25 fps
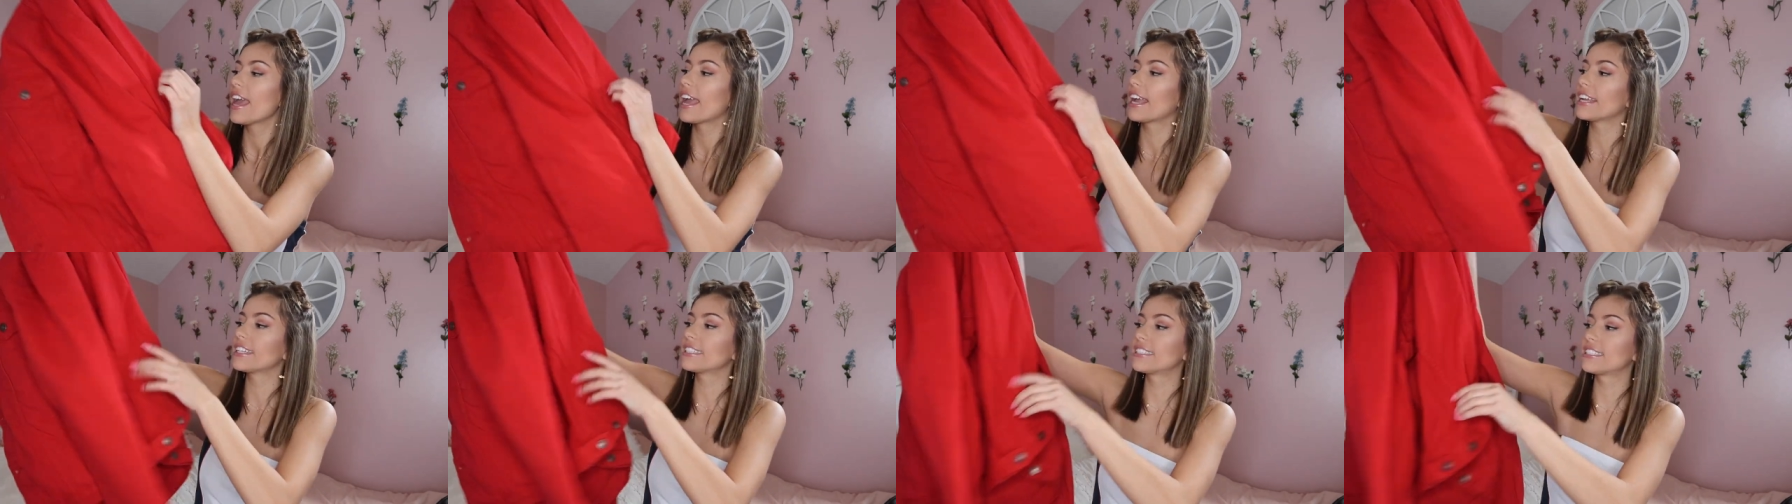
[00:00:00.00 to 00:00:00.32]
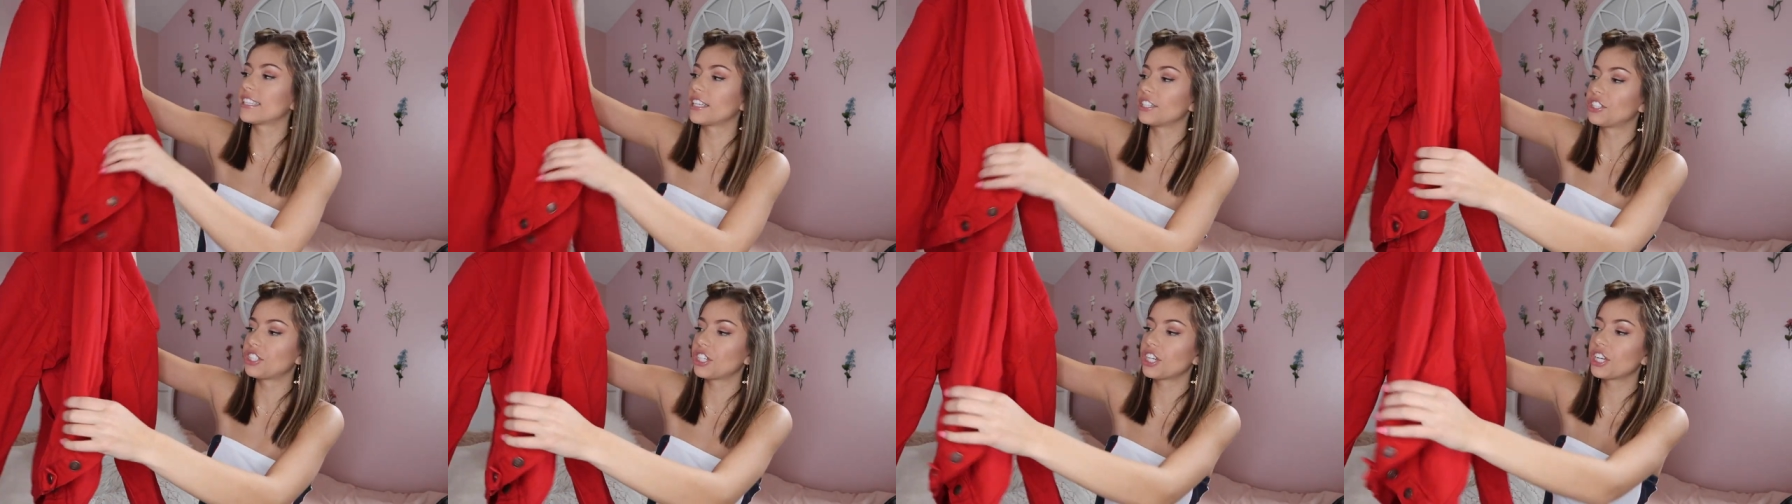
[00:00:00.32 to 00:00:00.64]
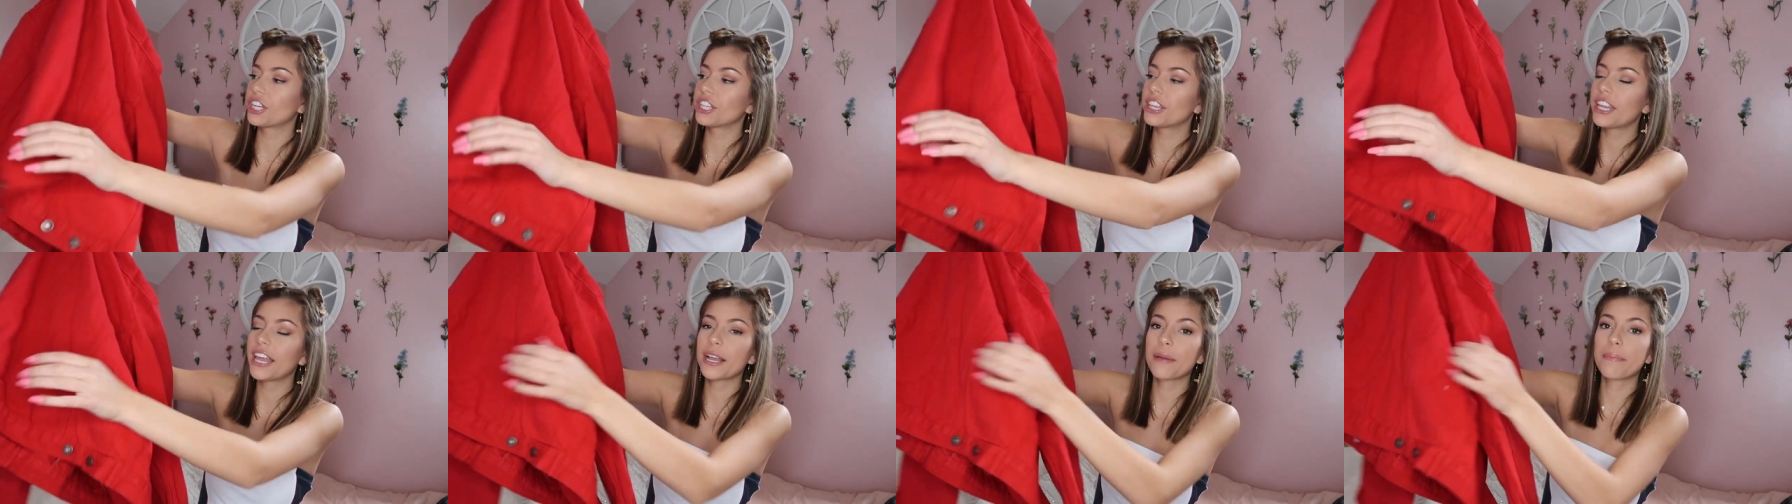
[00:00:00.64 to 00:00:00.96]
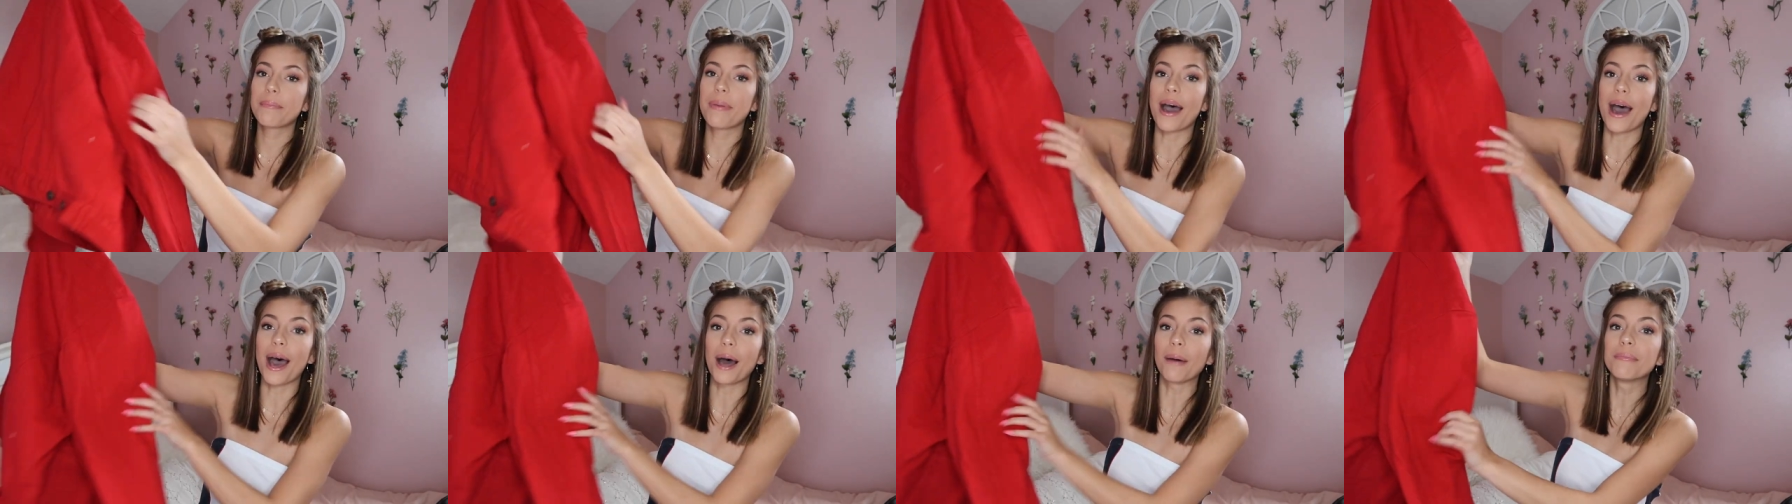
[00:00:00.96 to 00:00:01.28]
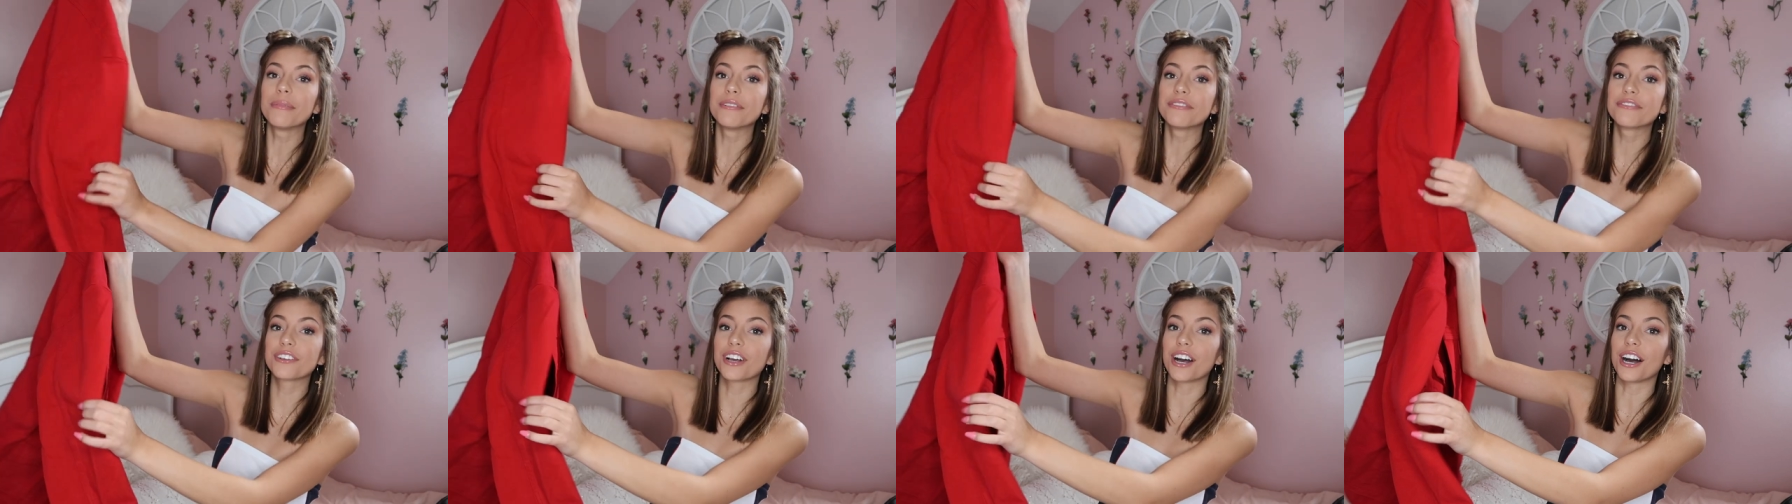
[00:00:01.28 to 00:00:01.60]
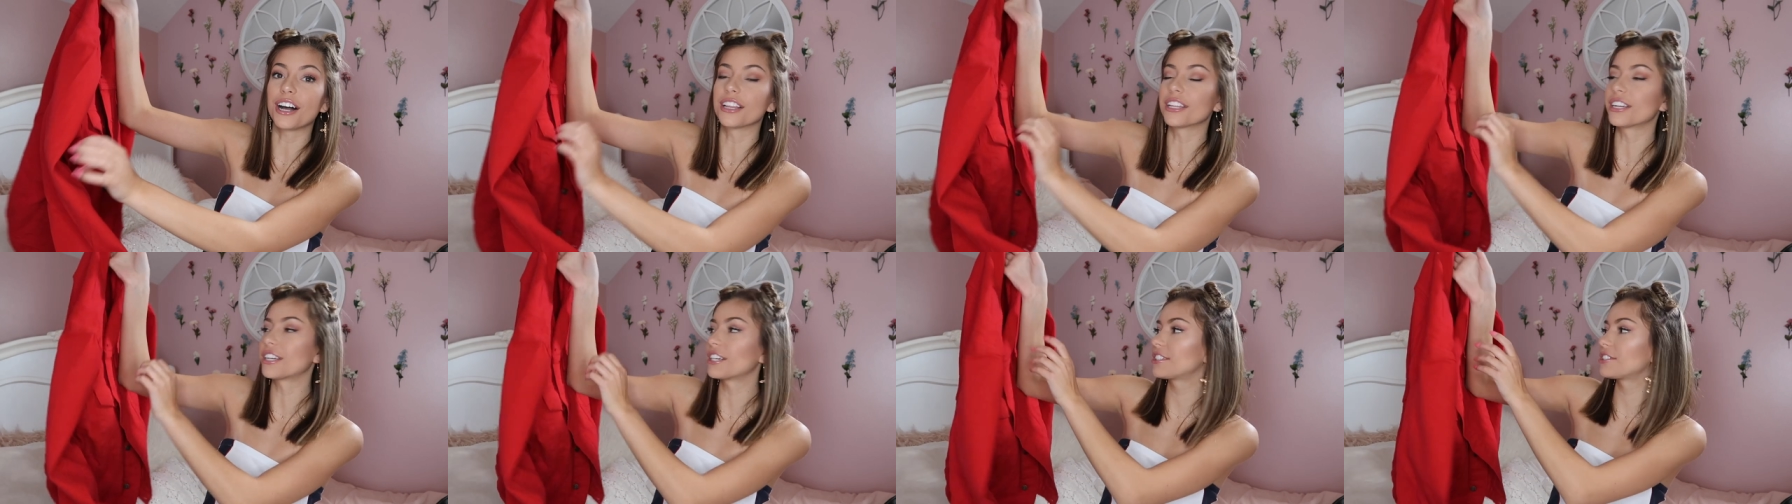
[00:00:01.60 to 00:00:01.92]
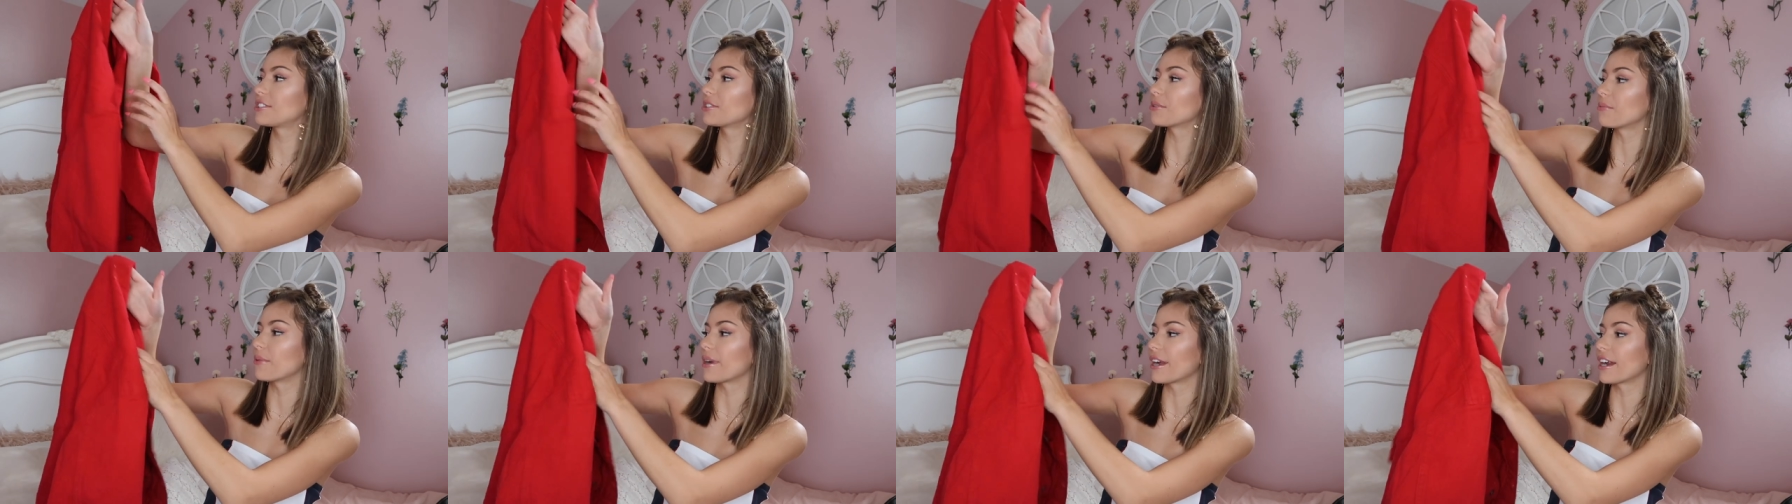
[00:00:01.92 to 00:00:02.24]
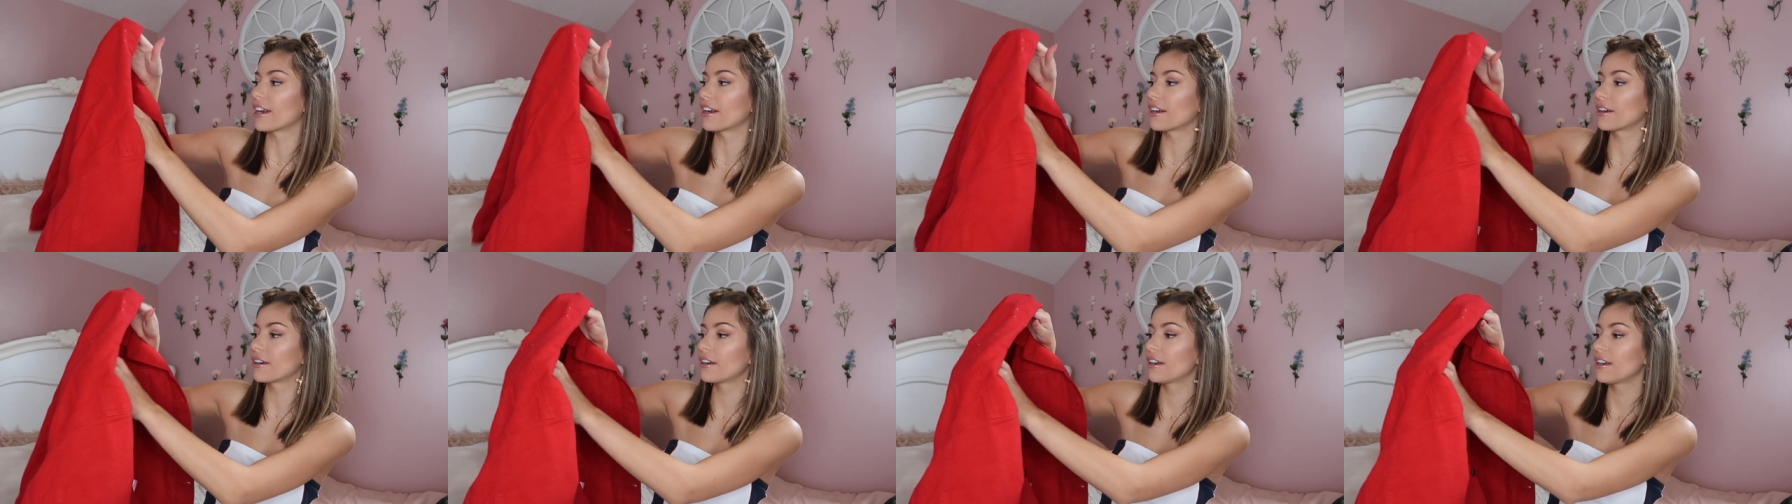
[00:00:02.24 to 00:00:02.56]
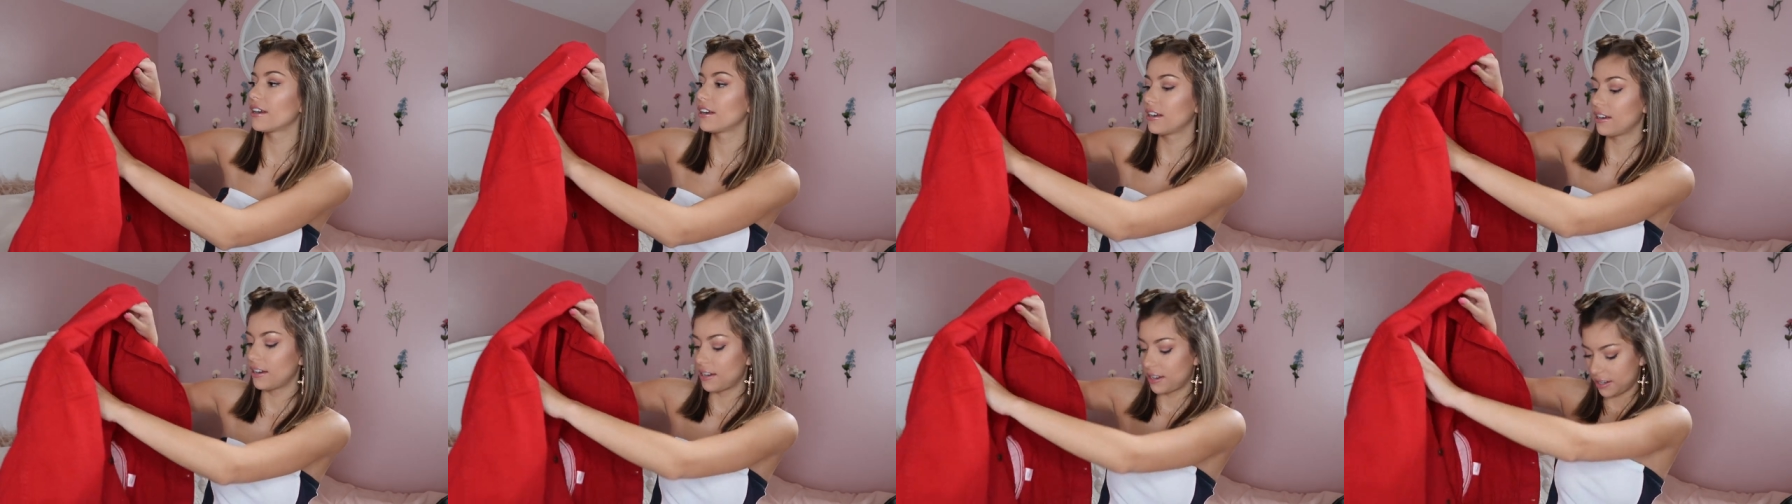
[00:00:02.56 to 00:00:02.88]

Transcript: It's such a good like pop of color to wear,